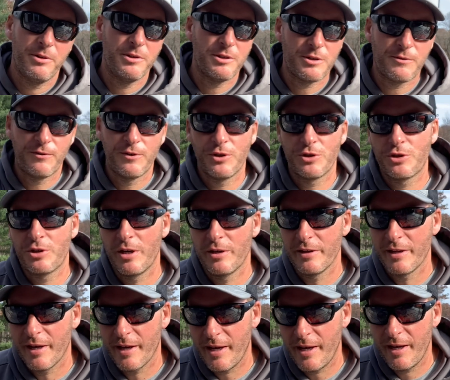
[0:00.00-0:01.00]
these fish
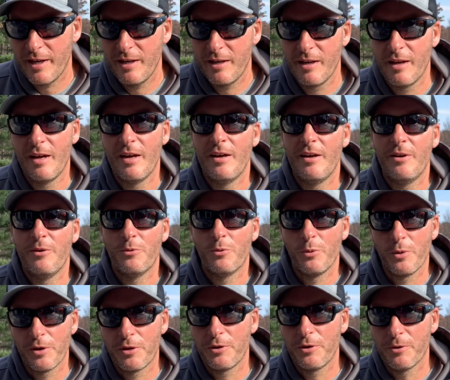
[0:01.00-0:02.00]
on the head
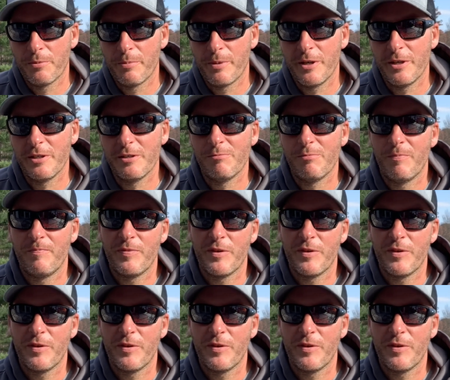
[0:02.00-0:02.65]
with your bait.